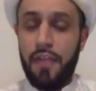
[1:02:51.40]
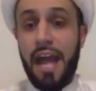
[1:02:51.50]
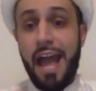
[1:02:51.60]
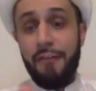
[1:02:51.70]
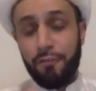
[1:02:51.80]
and
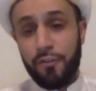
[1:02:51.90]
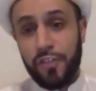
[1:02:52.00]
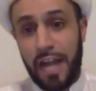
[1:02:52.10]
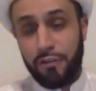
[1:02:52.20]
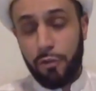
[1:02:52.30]
then after
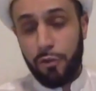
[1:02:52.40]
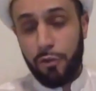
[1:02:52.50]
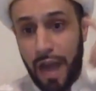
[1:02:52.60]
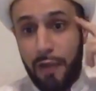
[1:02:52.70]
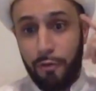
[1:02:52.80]
Salatul
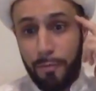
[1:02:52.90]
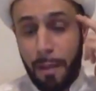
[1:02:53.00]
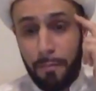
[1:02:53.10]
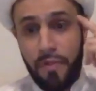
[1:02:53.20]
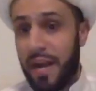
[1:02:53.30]
Dhuhr, I
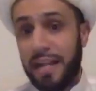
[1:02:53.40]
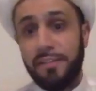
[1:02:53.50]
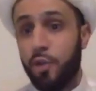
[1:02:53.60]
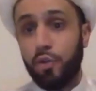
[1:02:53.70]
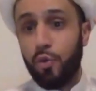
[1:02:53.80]
remember that I
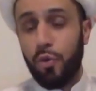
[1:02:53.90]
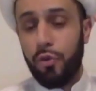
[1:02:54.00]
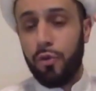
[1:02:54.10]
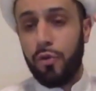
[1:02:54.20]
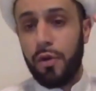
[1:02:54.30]
didn't do
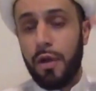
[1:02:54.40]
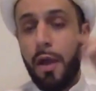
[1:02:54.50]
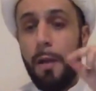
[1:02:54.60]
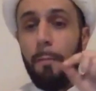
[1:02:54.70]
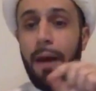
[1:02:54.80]
wudu.
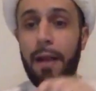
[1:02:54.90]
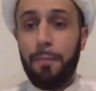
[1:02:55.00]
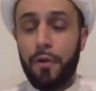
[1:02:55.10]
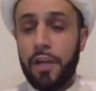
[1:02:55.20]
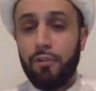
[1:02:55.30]
My
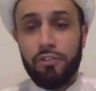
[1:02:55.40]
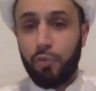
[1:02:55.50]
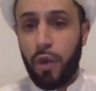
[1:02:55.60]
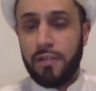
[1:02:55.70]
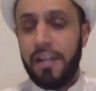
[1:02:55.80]
prayer
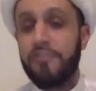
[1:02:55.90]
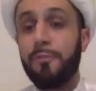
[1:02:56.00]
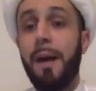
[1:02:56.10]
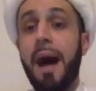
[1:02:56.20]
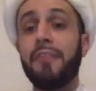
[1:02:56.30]
is what?
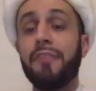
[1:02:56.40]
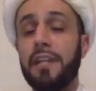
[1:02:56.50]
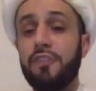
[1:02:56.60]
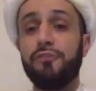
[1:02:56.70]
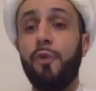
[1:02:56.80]
It's
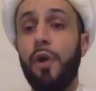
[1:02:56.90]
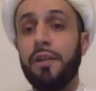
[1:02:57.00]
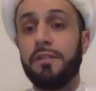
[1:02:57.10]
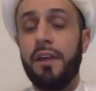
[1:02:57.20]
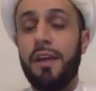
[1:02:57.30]
batil, it's
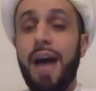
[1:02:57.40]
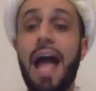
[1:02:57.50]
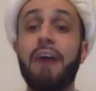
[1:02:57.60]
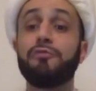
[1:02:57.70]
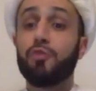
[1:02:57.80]
void.
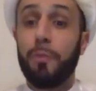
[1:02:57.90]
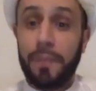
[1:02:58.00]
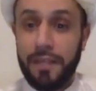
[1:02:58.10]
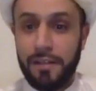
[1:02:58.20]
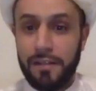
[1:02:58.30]
I have to
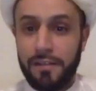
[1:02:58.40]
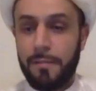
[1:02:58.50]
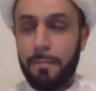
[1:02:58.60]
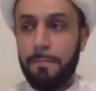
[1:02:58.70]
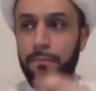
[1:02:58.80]
repeat it.
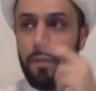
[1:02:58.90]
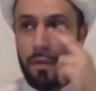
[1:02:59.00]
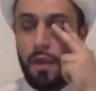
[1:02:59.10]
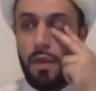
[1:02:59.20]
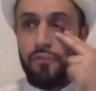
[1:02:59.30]

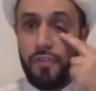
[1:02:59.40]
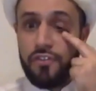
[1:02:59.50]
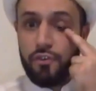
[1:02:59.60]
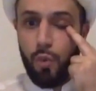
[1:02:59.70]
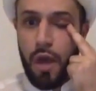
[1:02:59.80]
So
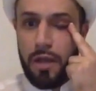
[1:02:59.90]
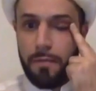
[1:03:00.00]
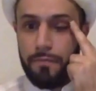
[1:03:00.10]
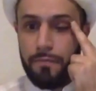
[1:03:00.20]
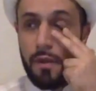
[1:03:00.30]
this is
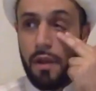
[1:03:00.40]
one.